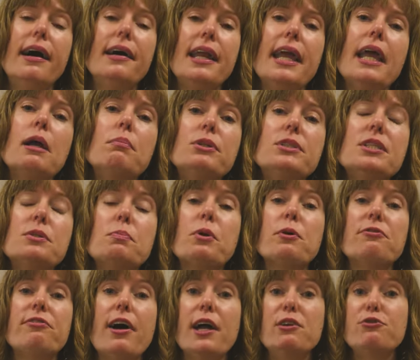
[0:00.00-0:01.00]
Unable to
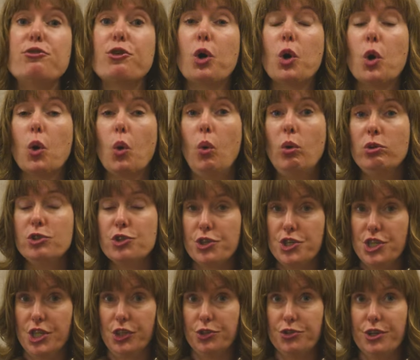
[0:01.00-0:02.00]
provide for her
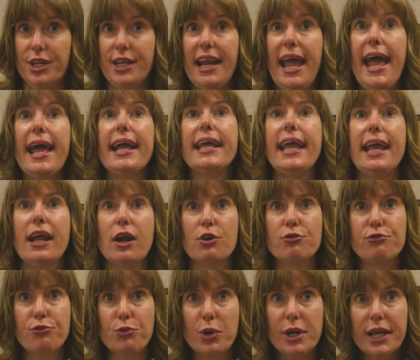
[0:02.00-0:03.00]
older children and
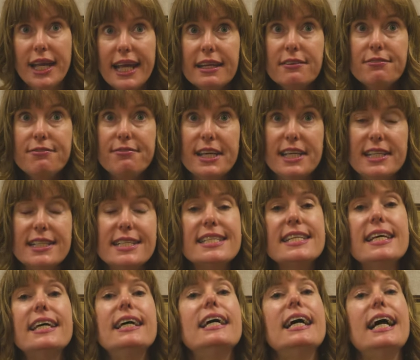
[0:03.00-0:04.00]
care for an infant,
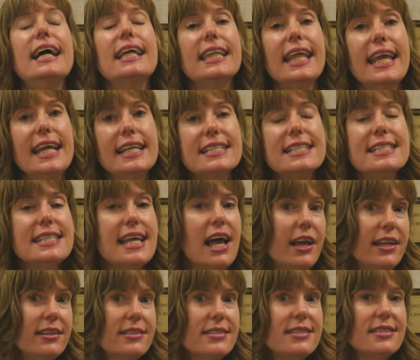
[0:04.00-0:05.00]
Elena
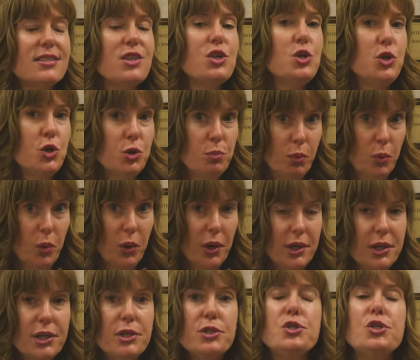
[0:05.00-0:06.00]
sends the
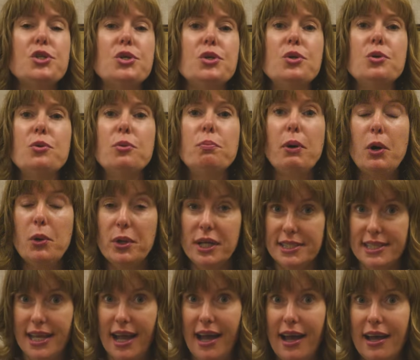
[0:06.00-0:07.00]
newborn to
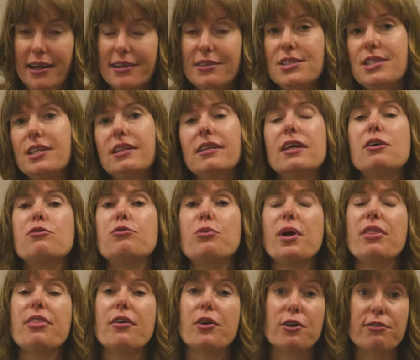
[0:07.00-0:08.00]
Bogota to live
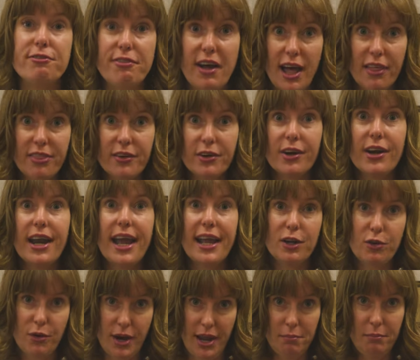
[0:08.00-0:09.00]
with her father
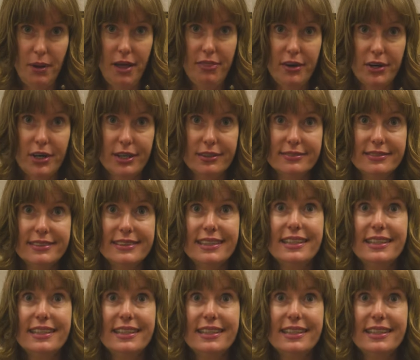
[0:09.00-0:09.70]
and grandmother.